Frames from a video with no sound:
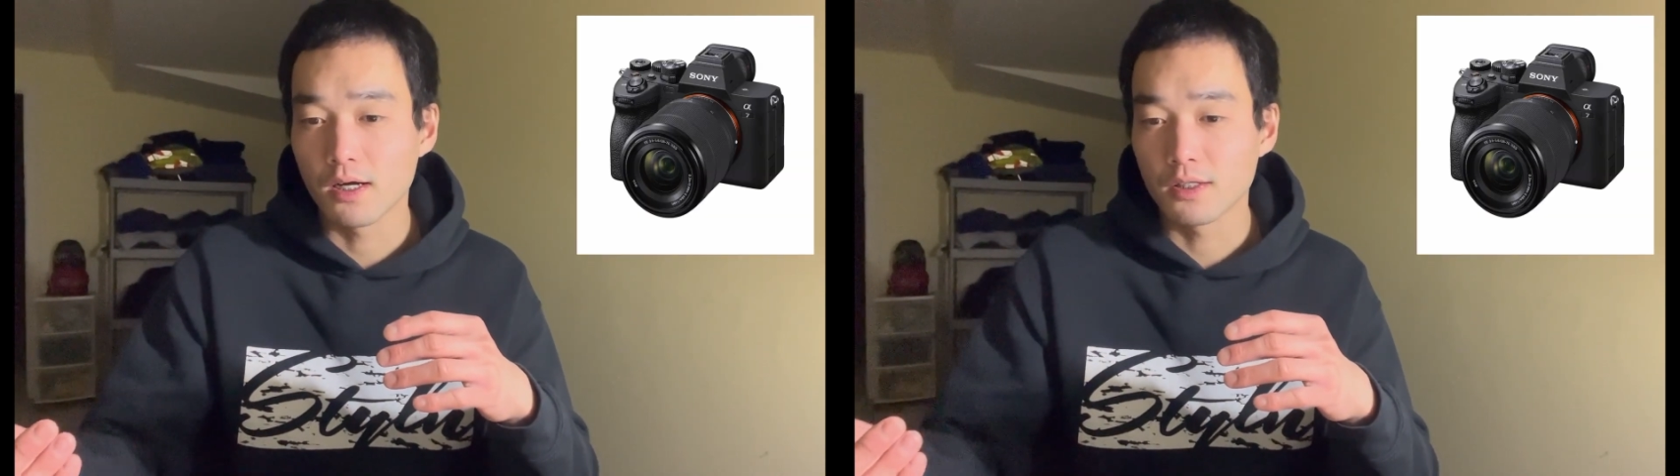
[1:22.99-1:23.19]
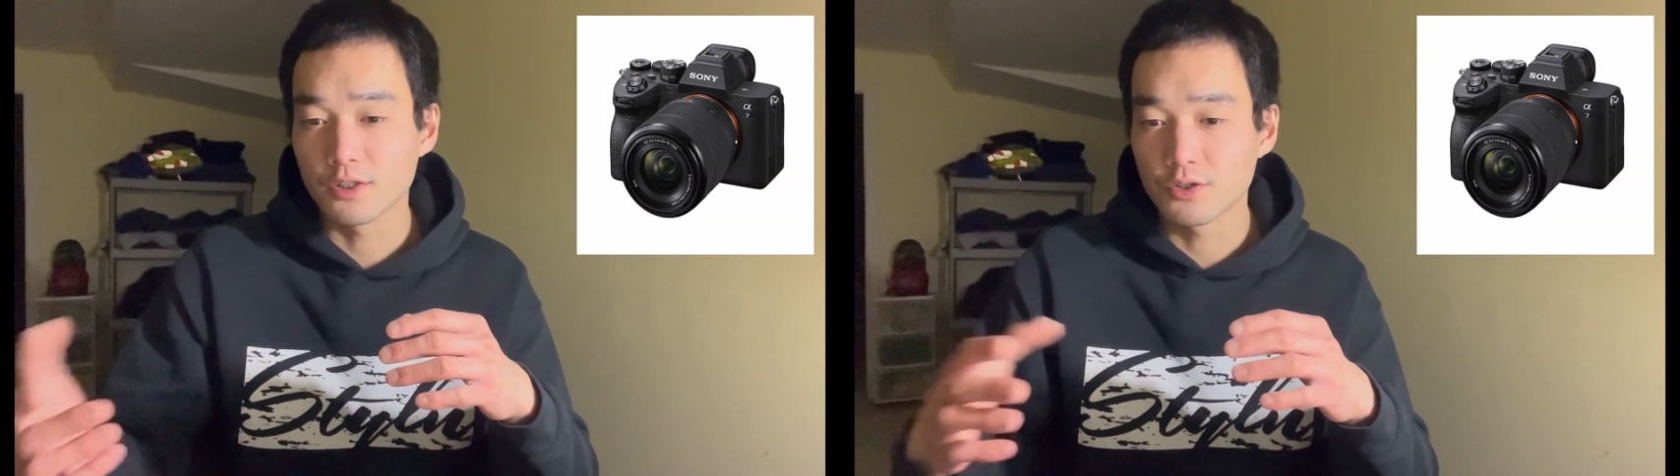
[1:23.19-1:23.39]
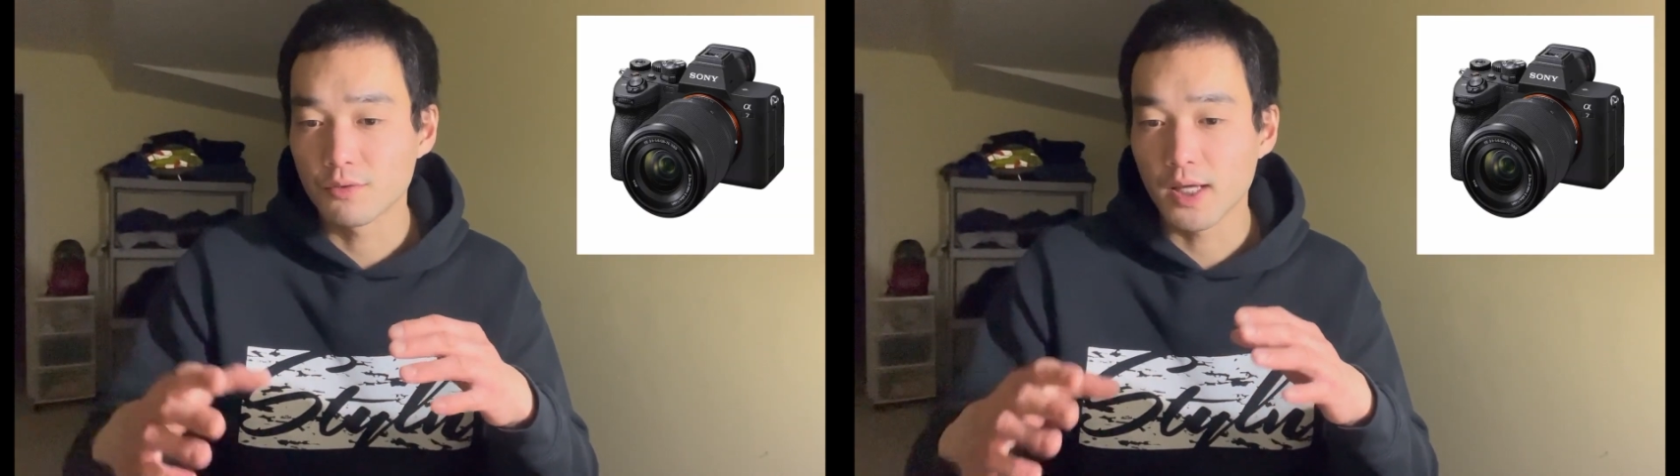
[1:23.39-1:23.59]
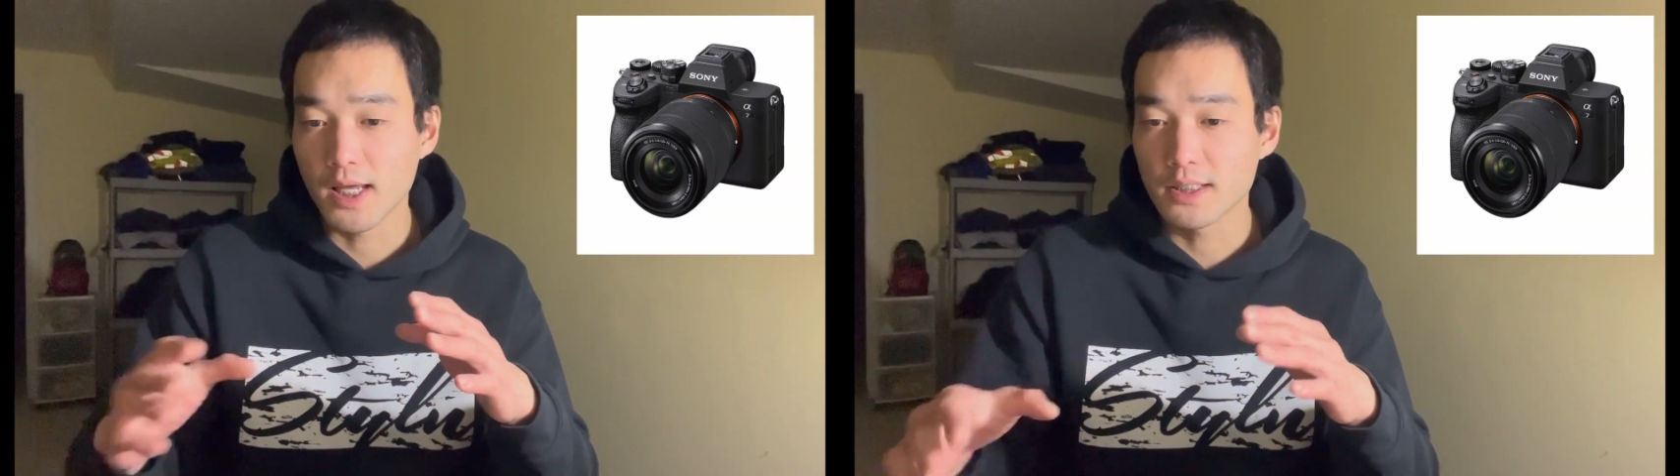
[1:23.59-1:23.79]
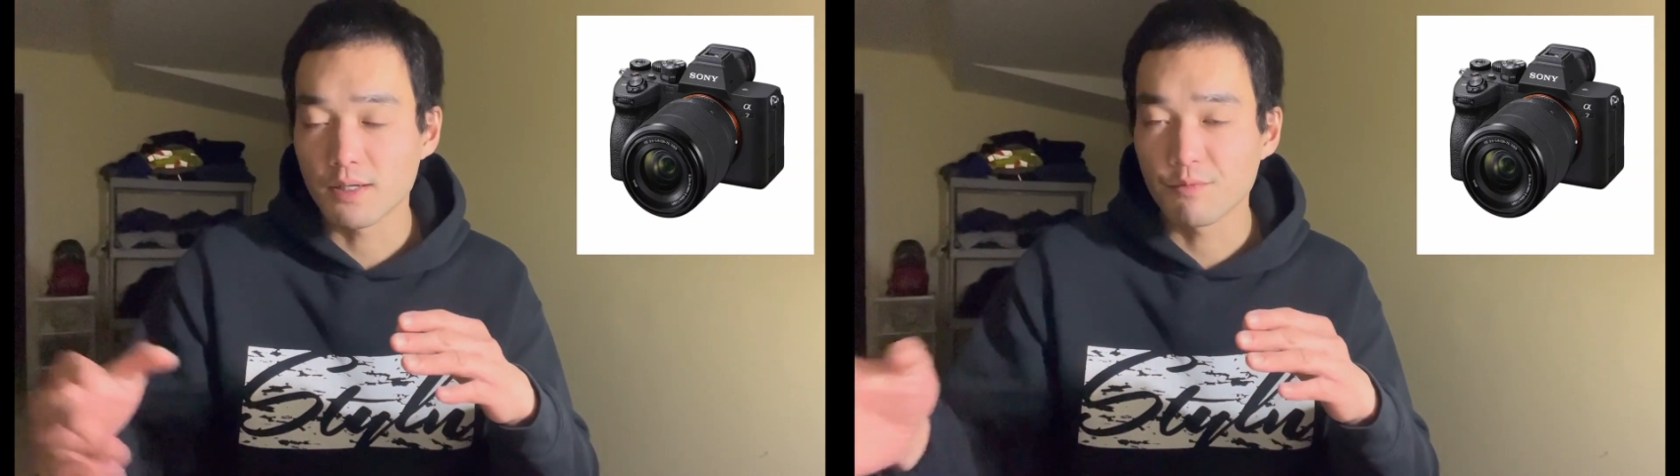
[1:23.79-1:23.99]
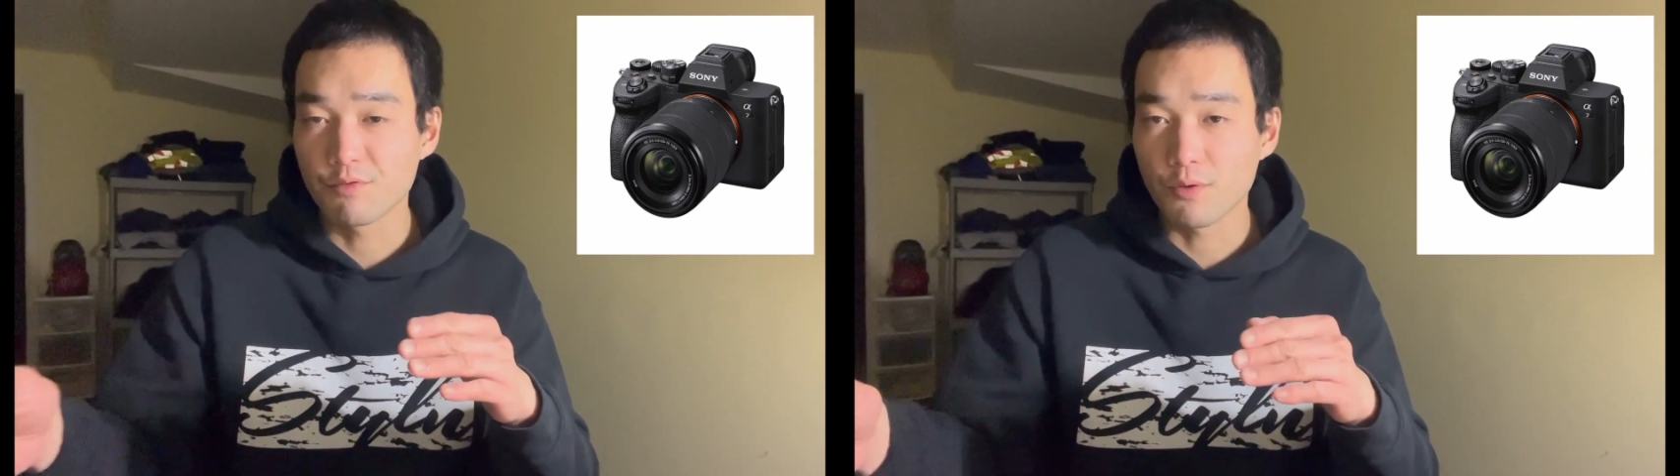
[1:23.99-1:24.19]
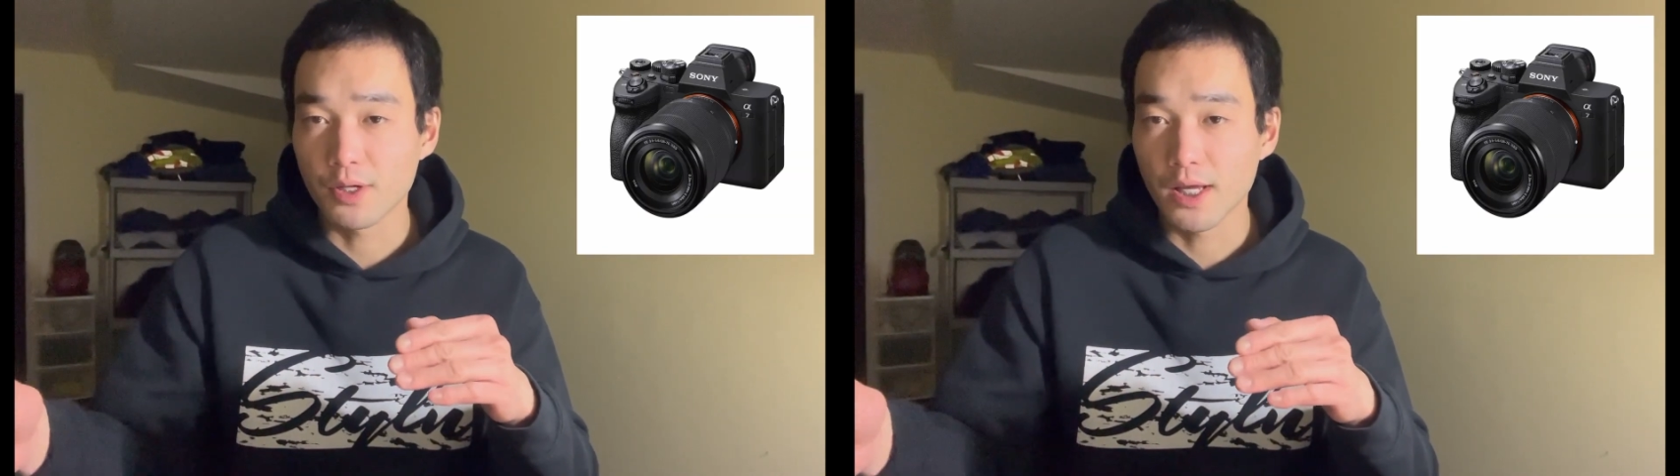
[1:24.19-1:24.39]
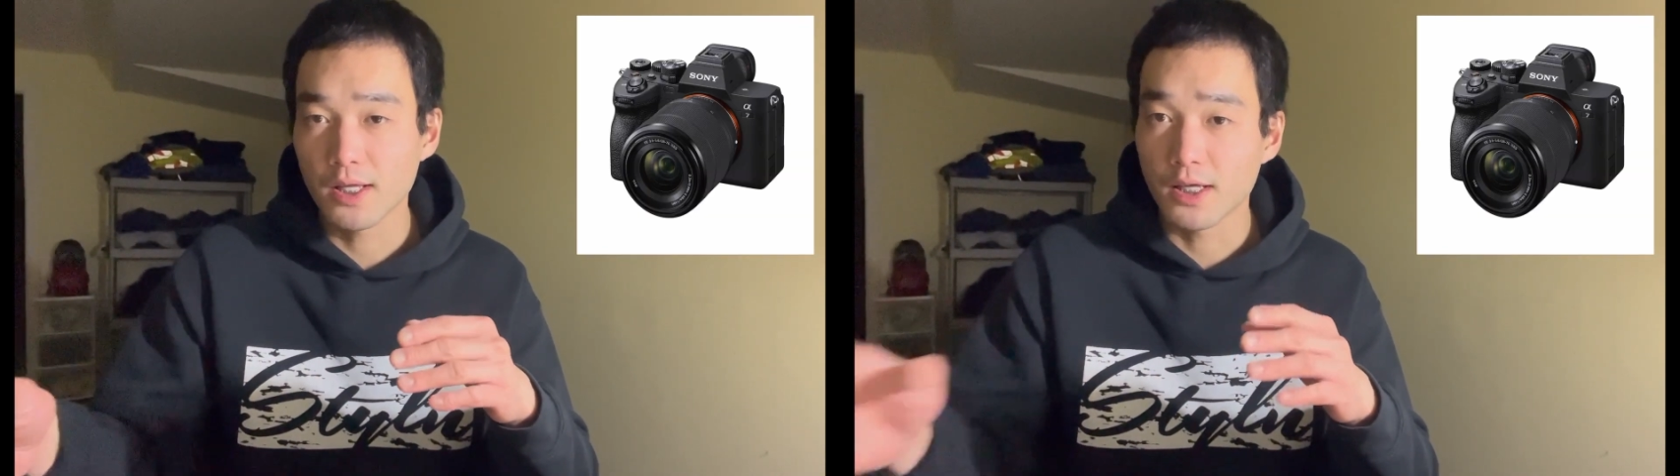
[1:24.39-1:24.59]
the Sony A7
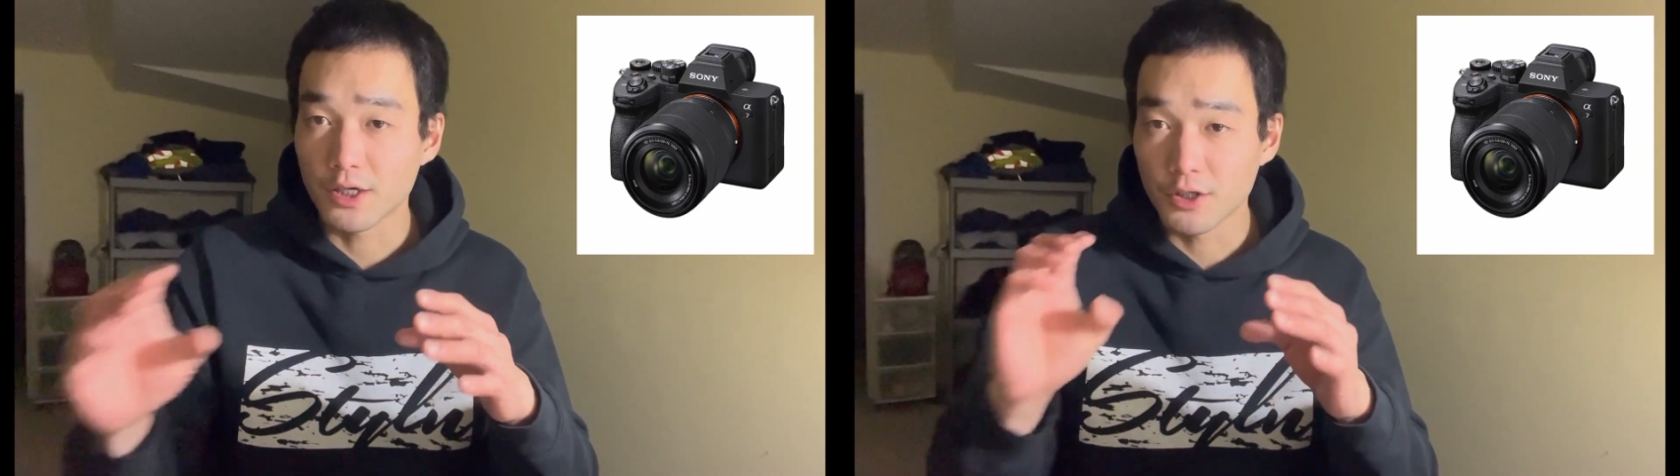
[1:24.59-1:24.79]
4K that could